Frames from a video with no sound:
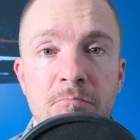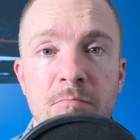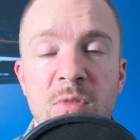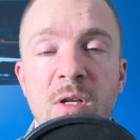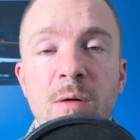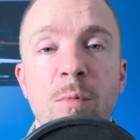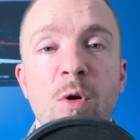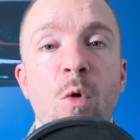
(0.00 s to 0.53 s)

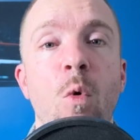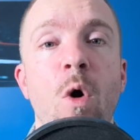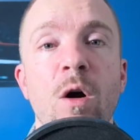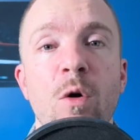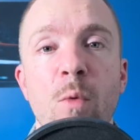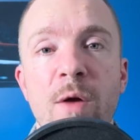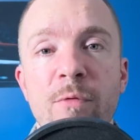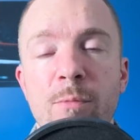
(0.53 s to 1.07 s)
Said, I'm going to walk
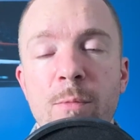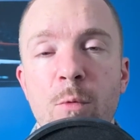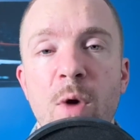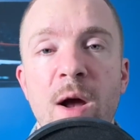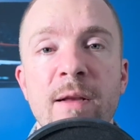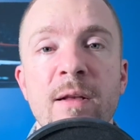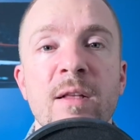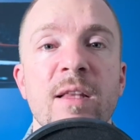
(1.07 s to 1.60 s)
away from it,
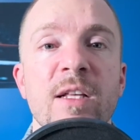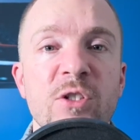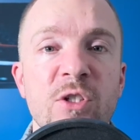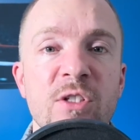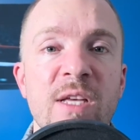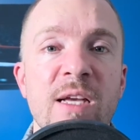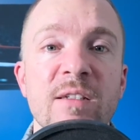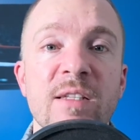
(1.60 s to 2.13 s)
right? Let's
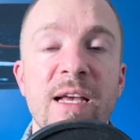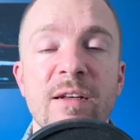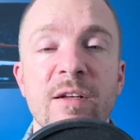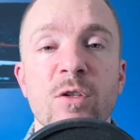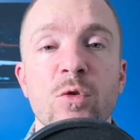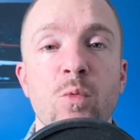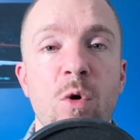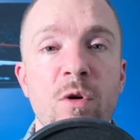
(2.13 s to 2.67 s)
just take Dana at
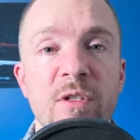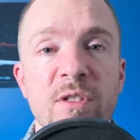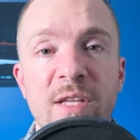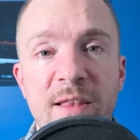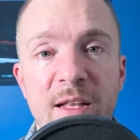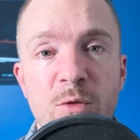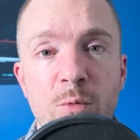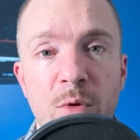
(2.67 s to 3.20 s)
his word and say
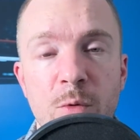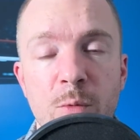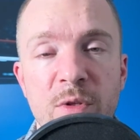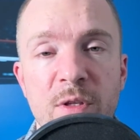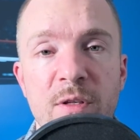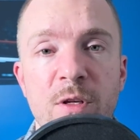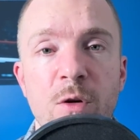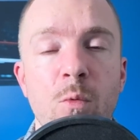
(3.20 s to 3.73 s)
that's really what
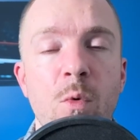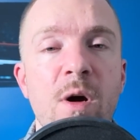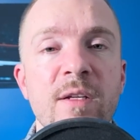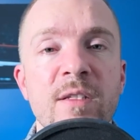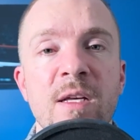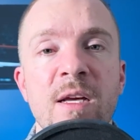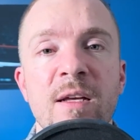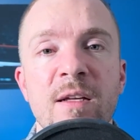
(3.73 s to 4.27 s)
the deal
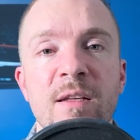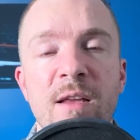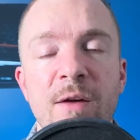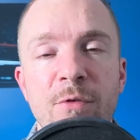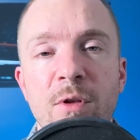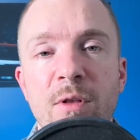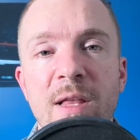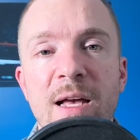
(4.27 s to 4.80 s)
was.
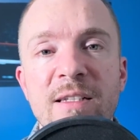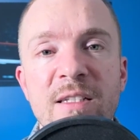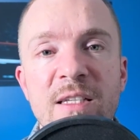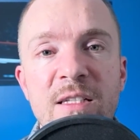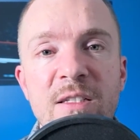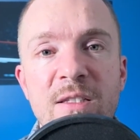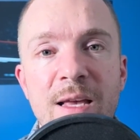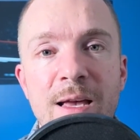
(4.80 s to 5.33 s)
Nevertheless,
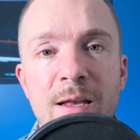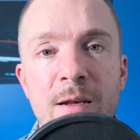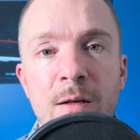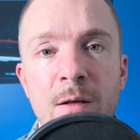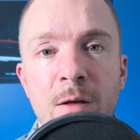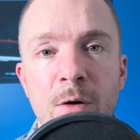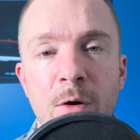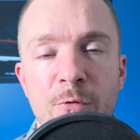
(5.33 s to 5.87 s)
he said
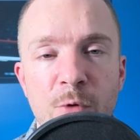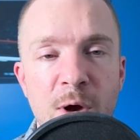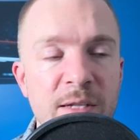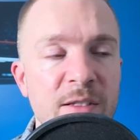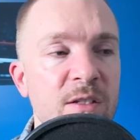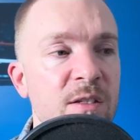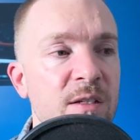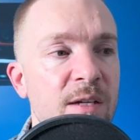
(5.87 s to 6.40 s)

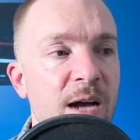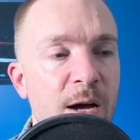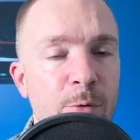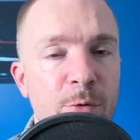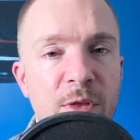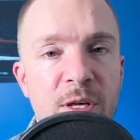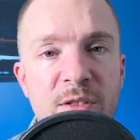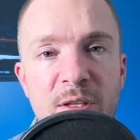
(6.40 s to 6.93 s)
Francis
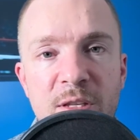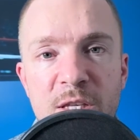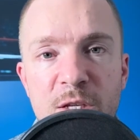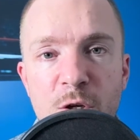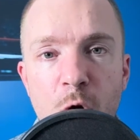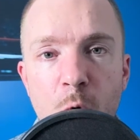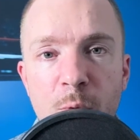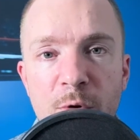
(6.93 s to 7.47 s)
Ngannou thinks that he
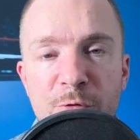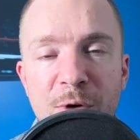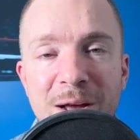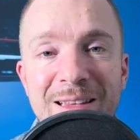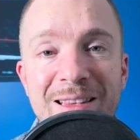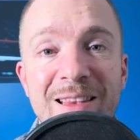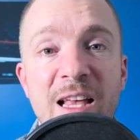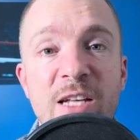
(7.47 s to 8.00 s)
can go and
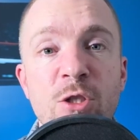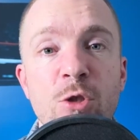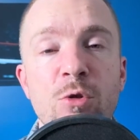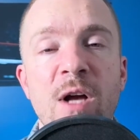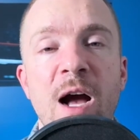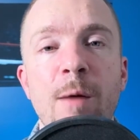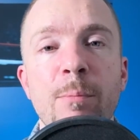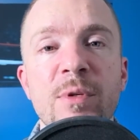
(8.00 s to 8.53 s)
fight lesser
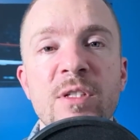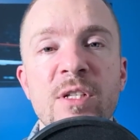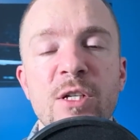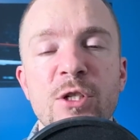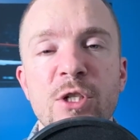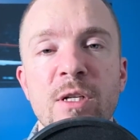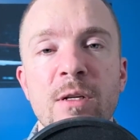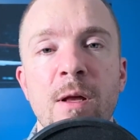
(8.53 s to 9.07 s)

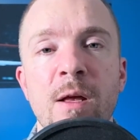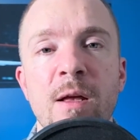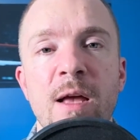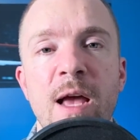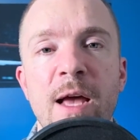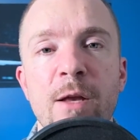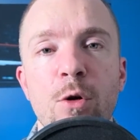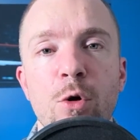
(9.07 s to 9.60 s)
competition
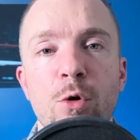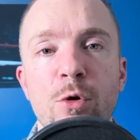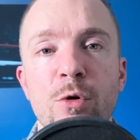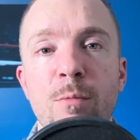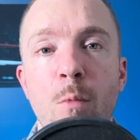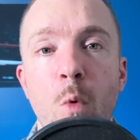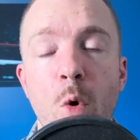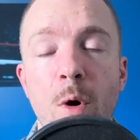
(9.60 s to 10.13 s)
and earn
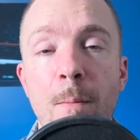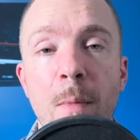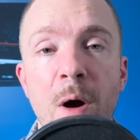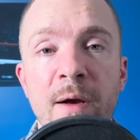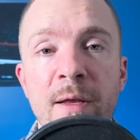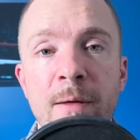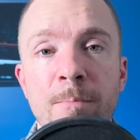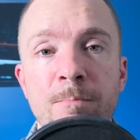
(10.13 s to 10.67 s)
more
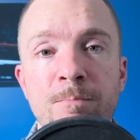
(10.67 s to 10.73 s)
money.